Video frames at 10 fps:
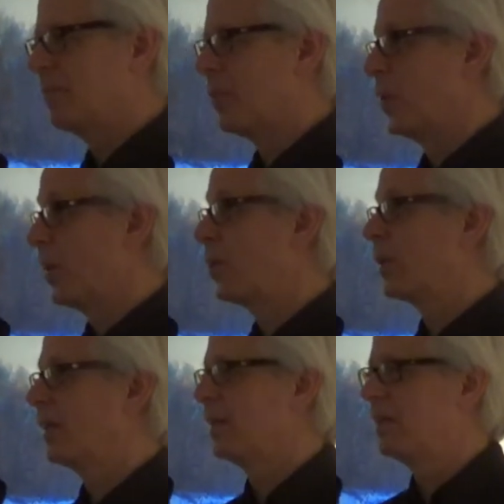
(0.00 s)
more
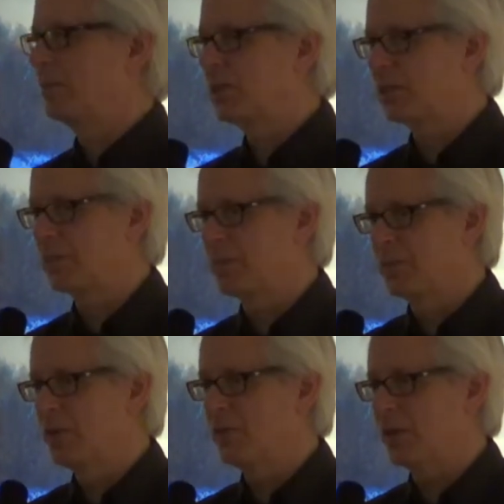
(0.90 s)
locally, the Mississippi
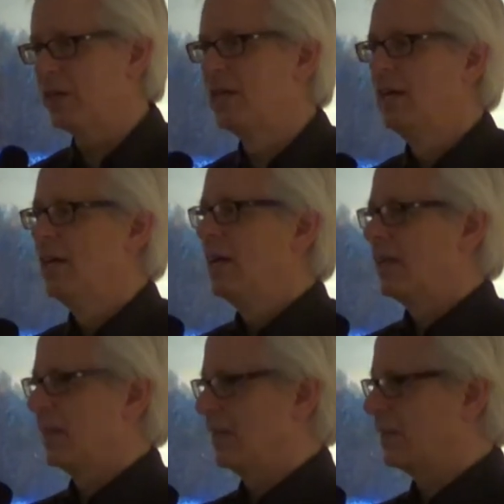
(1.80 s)
River
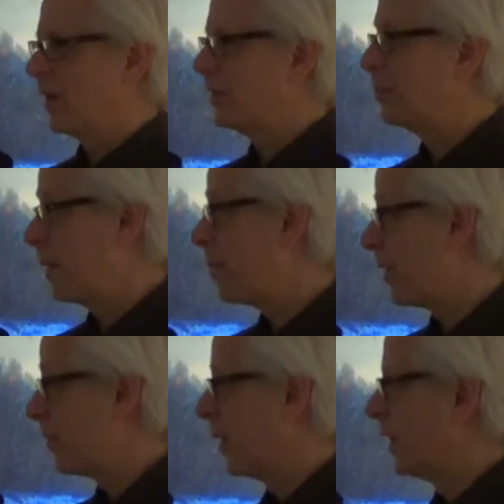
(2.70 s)
that has always been
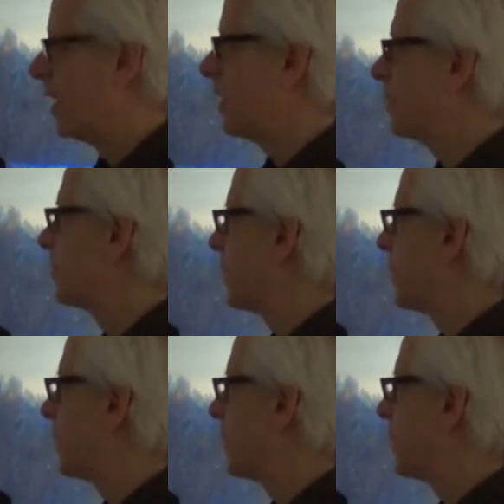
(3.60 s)
part of my life.